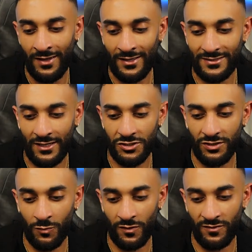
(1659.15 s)
It's
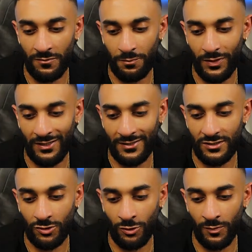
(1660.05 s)
actually one of the
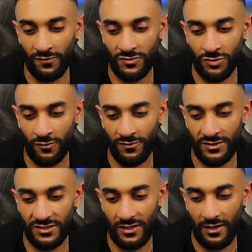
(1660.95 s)
biggest term of
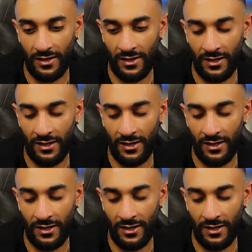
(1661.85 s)
service